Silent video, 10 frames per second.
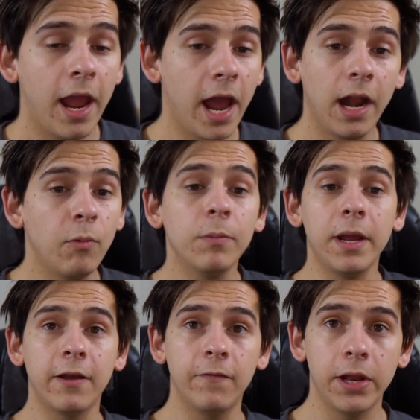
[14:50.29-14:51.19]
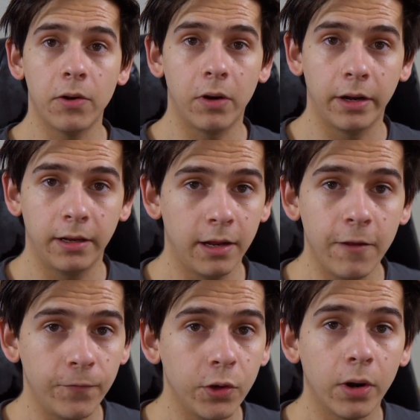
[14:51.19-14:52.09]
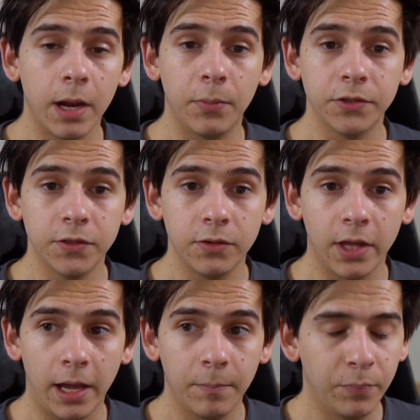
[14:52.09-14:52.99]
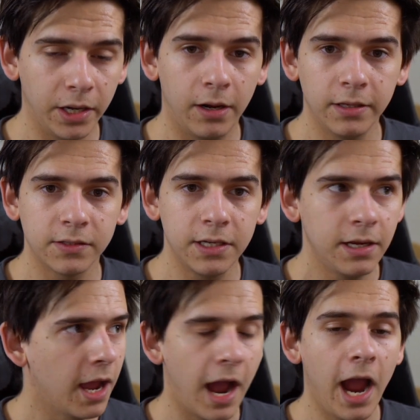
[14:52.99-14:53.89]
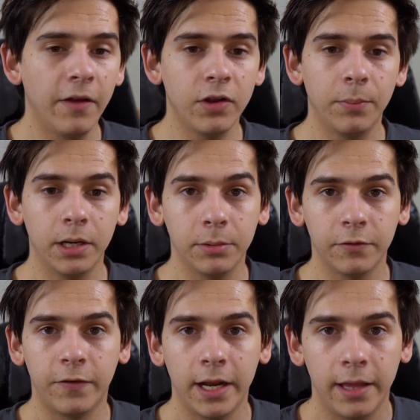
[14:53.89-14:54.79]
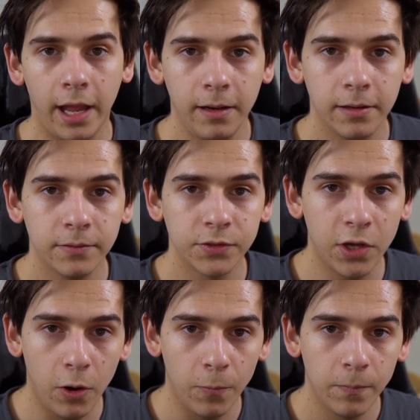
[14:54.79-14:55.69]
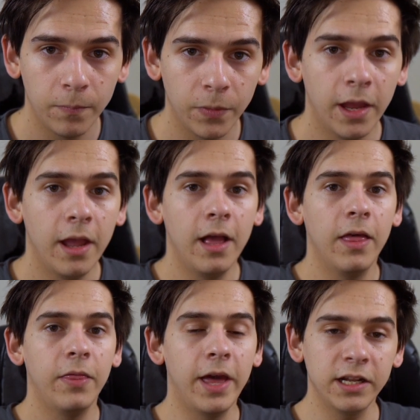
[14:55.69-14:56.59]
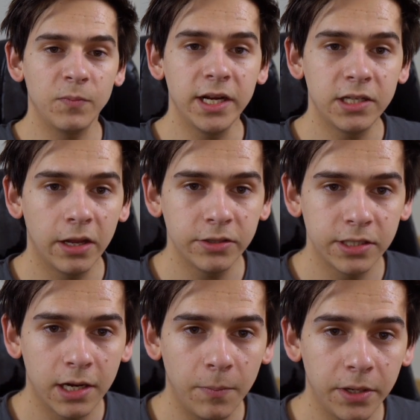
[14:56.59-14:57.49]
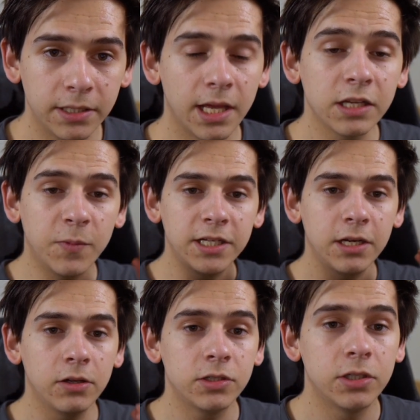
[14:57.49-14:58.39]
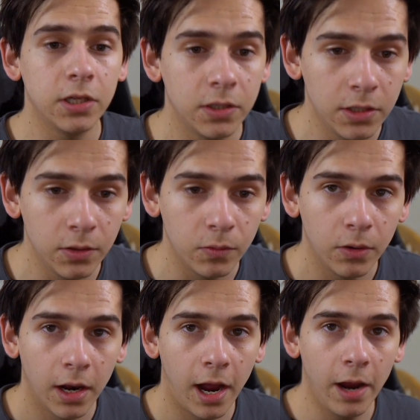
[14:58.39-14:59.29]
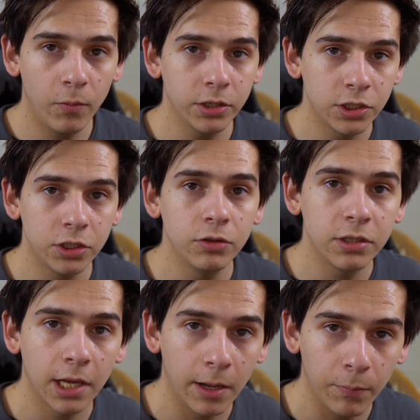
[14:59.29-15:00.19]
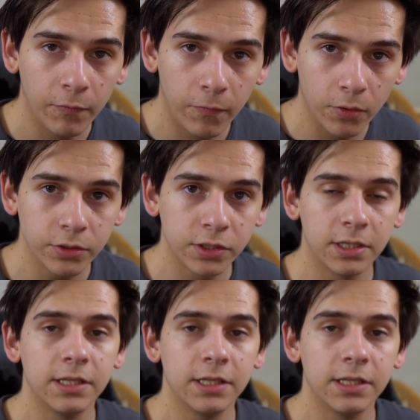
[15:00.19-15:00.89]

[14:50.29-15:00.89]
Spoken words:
And I would make a video on it if you were able to do that. But honestly, I have not been able to find that. So that is my challenge to companies. That is my challenge to you. I want you to help force these